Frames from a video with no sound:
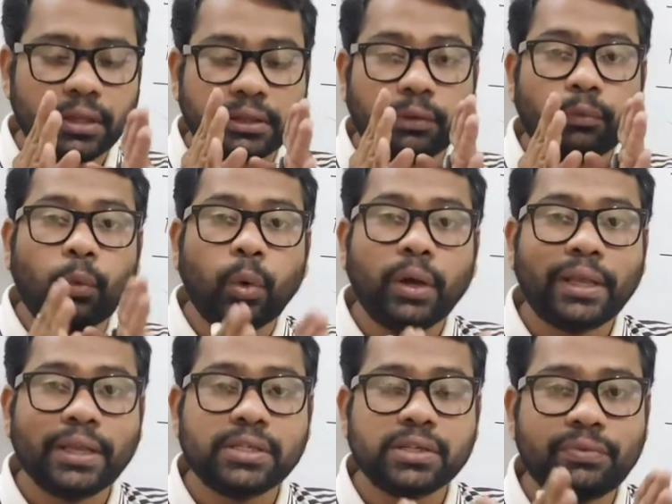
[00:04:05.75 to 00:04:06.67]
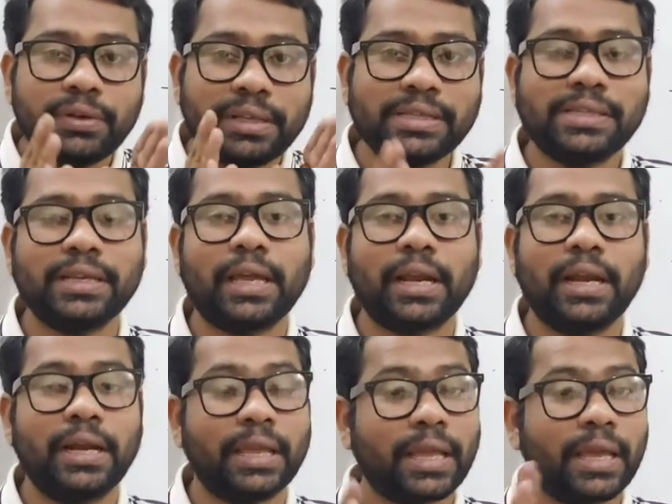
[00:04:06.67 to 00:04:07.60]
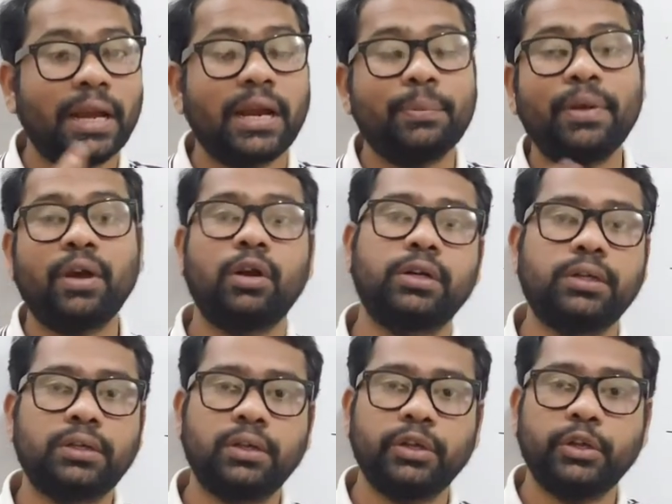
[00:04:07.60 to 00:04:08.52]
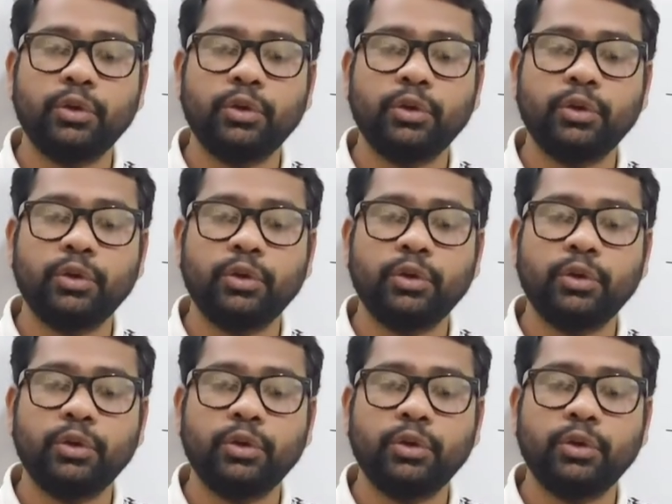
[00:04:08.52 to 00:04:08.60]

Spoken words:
The voltage of DC current cannot be altered.